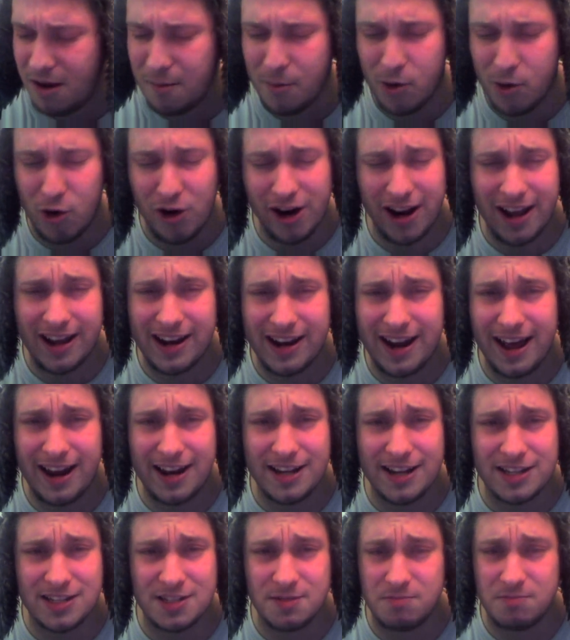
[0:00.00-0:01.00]
Maria
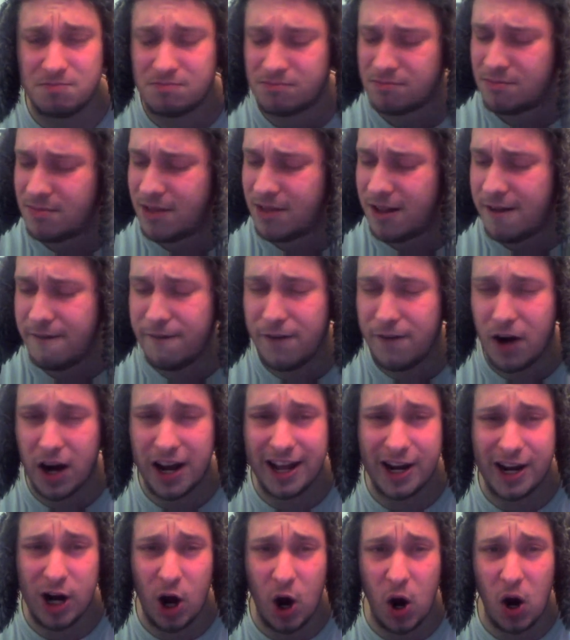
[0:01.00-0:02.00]
Kanellis,
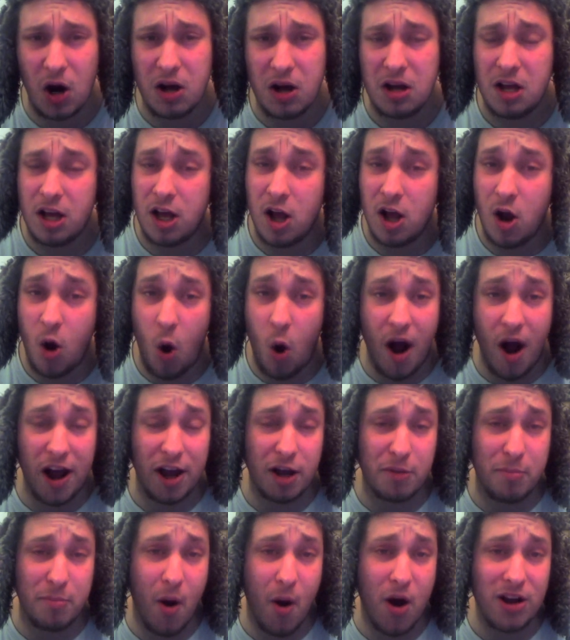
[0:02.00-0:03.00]
fucking hot. Quite a
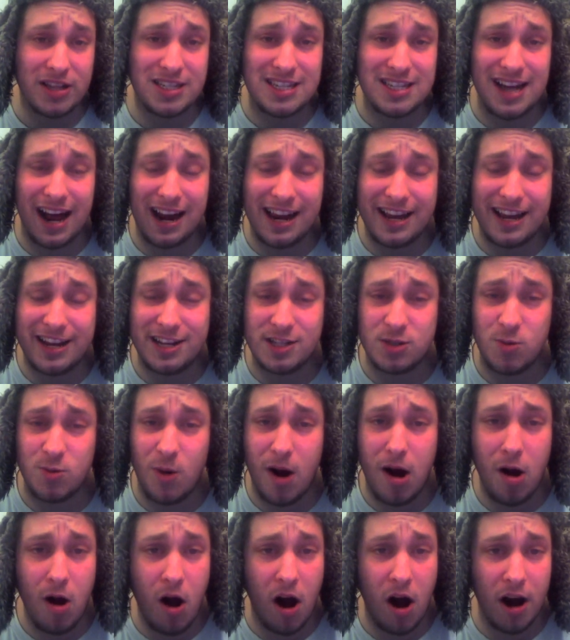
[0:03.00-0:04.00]
good personality as
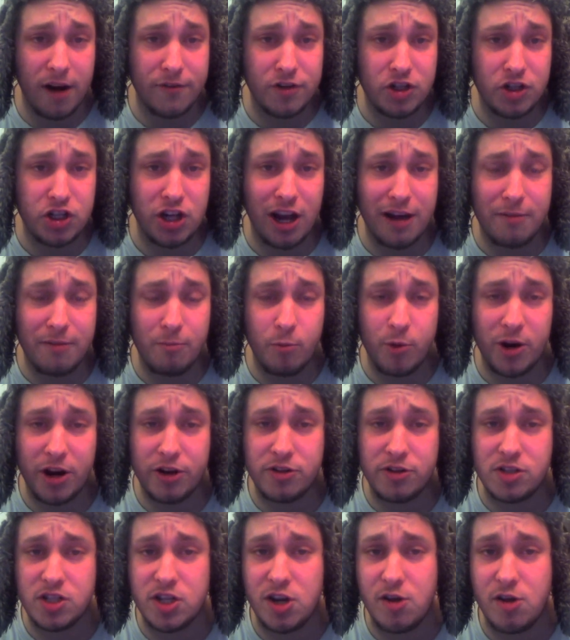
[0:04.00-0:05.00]
well. Kind of a shame we
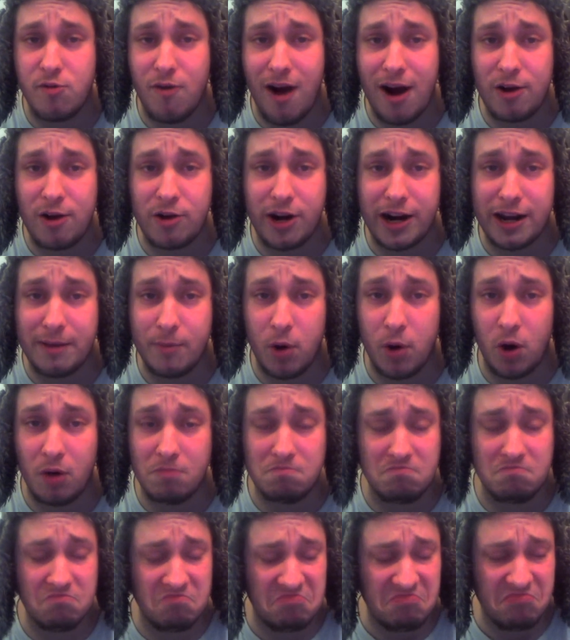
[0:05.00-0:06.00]
don't see her around
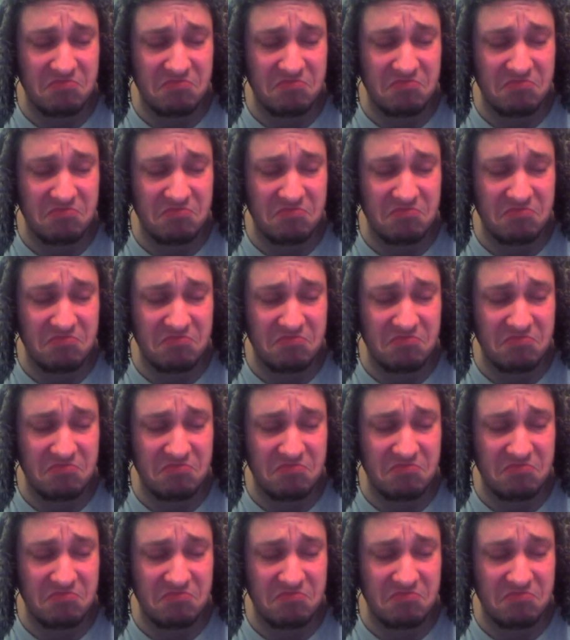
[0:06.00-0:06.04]
anymore.